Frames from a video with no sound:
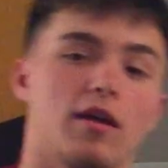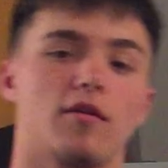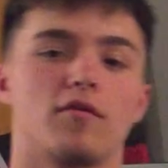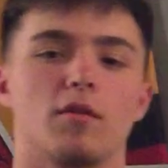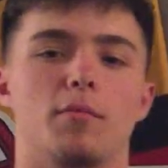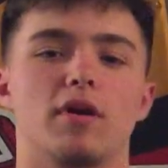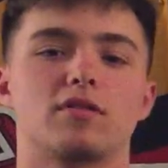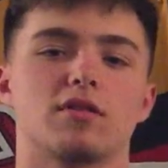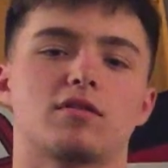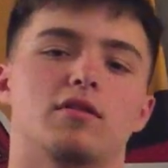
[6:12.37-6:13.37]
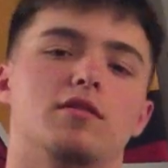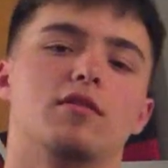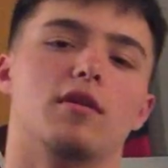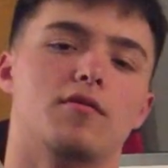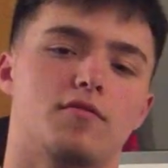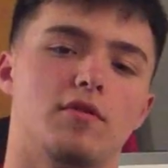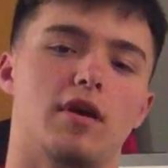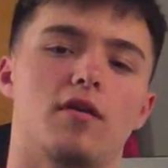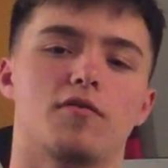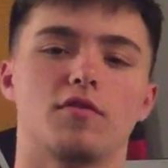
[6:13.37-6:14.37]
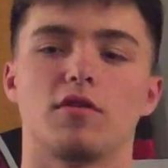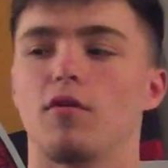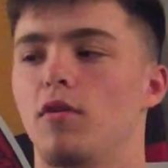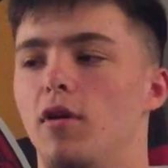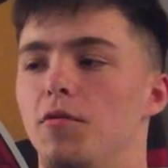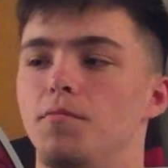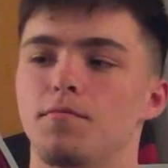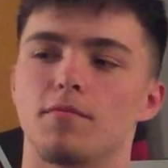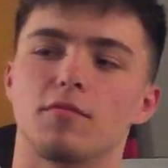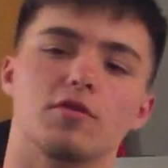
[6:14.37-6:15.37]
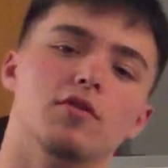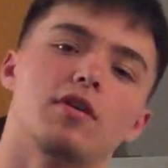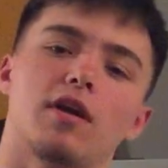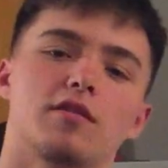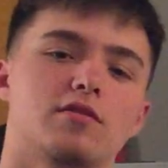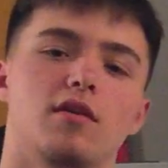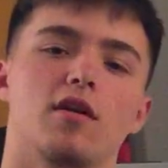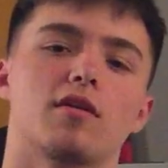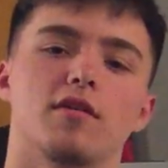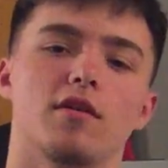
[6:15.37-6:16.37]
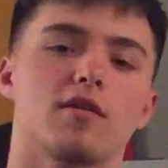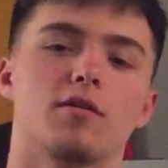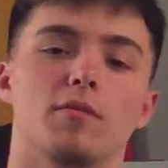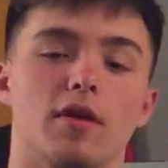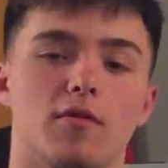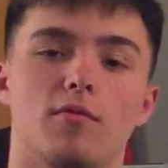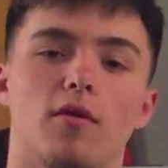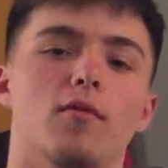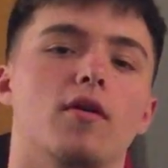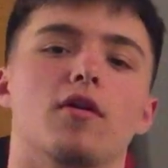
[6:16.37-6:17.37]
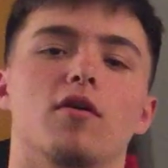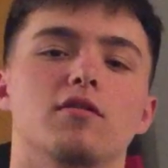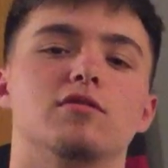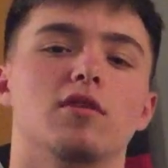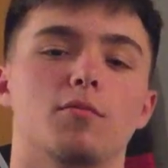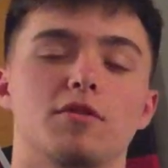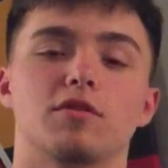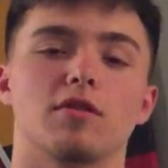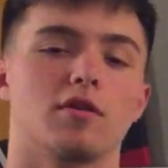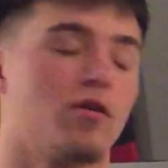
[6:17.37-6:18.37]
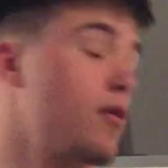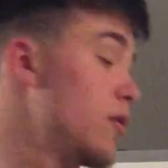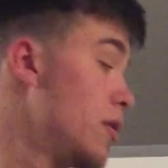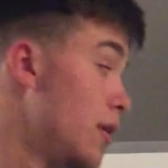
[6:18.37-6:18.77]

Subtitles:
gave you the basics. And if you go on, you look at a stock, you're not going to be like, well, what are all these numbers? You're going to go,